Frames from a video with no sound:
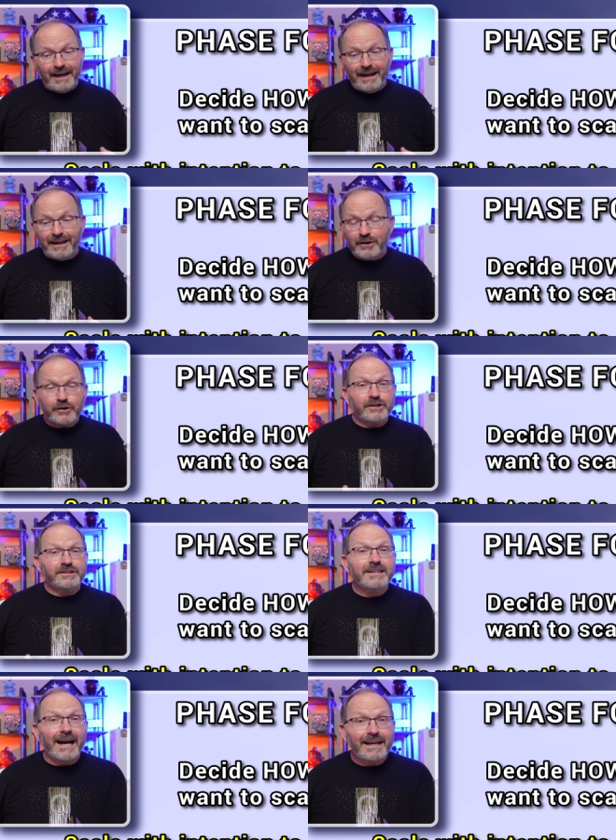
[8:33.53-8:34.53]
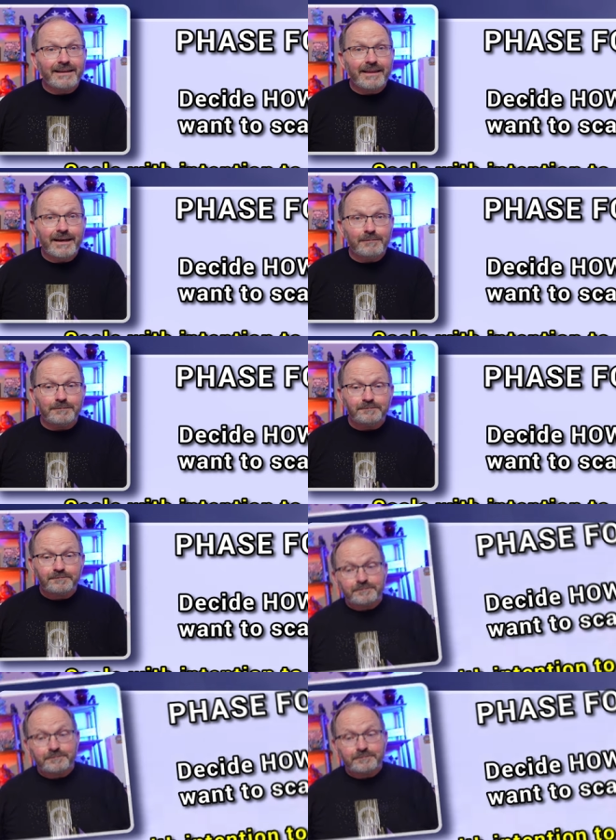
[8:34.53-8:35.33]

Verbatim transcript: and you're just guiding them.